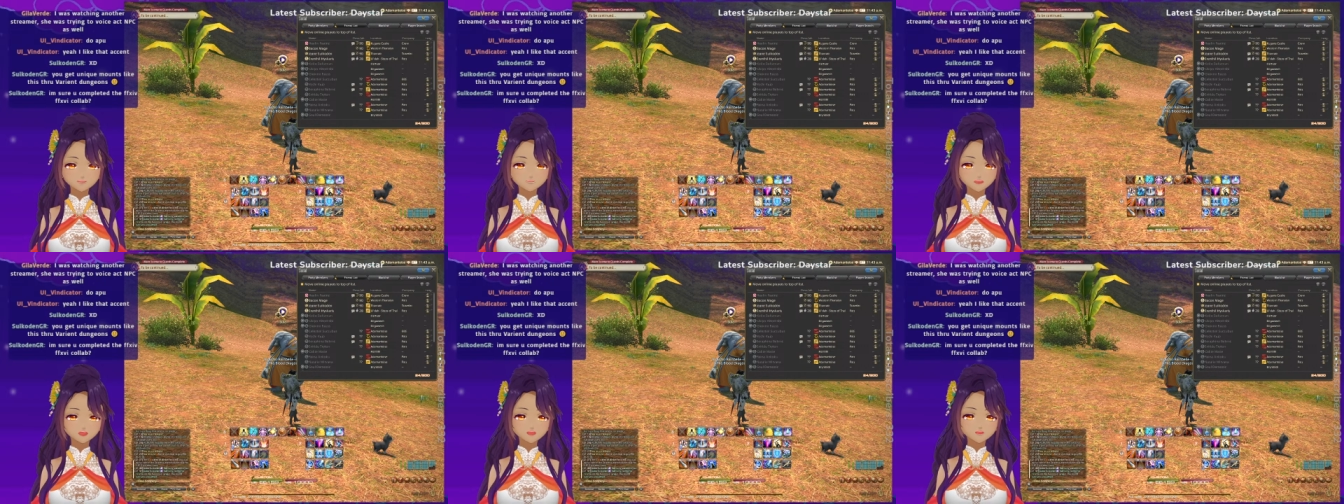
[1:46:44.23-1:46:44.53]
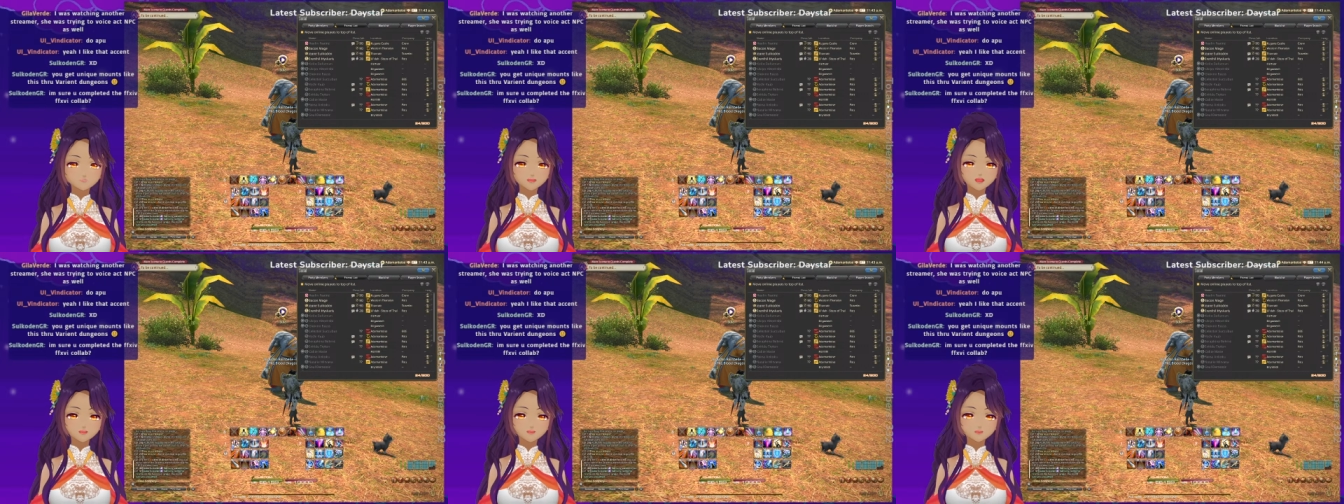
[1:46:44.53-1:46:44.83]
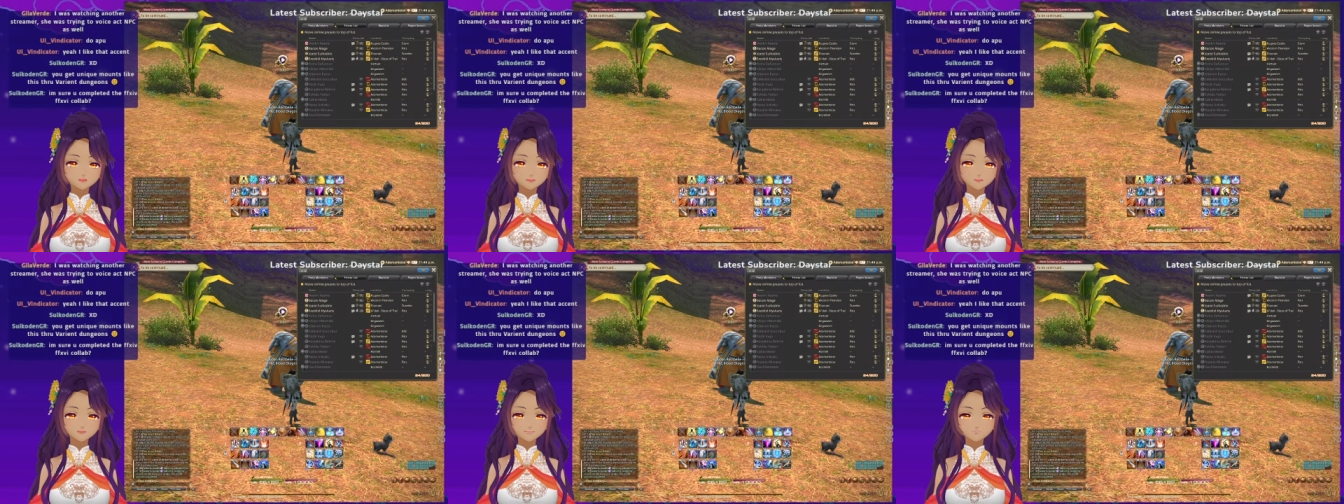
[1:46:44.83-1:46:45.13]
no, he's not here.
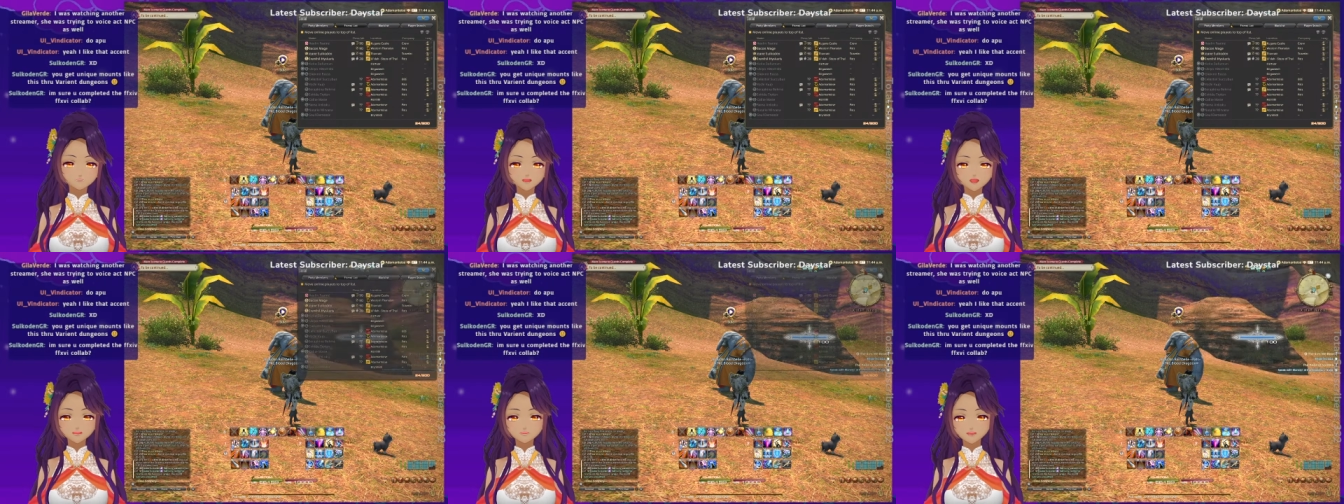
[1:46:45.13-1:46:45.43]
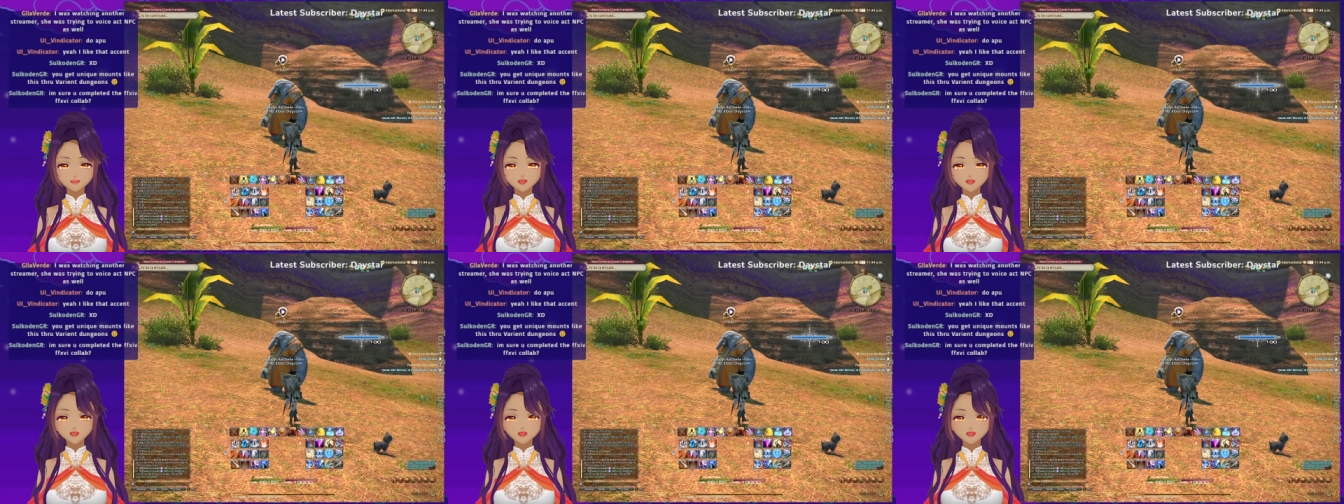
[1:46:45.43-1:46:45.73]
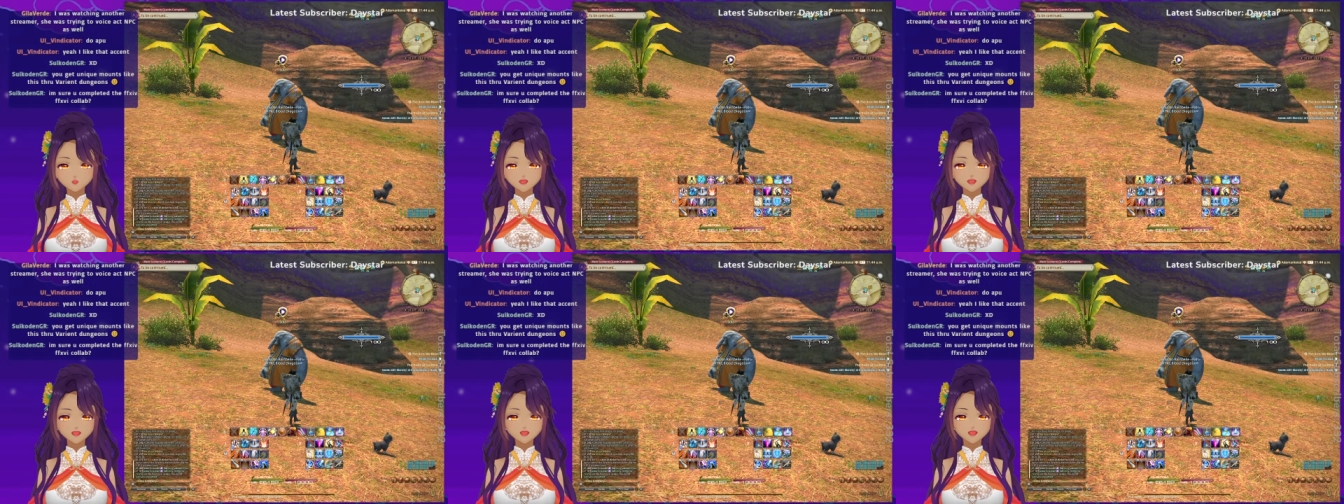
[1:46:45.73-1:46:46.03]
They're playing,
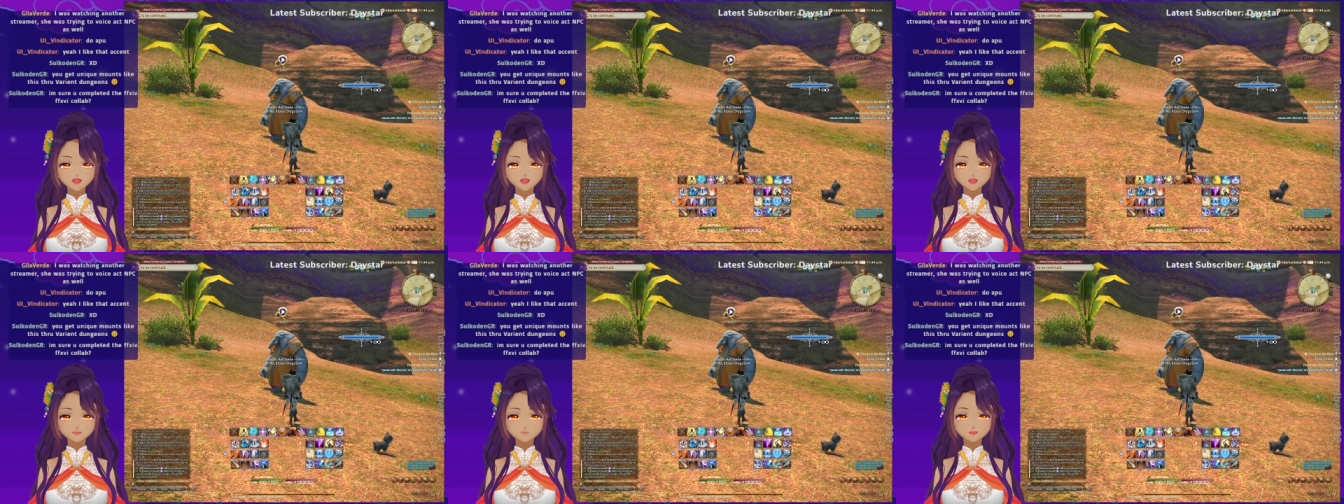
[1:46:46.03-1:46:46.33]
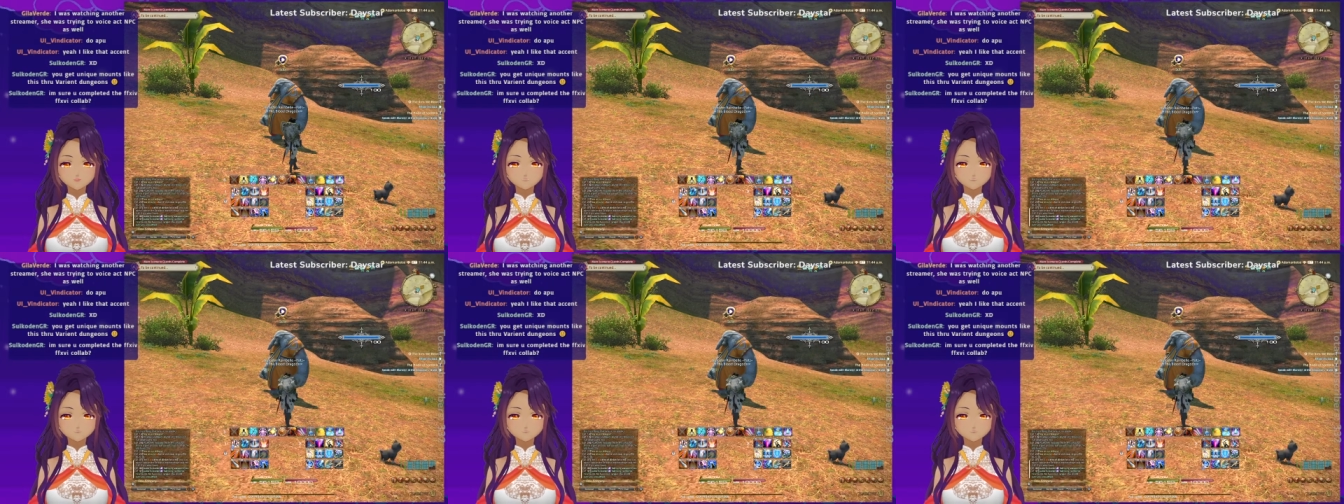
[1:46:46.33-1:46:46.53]
not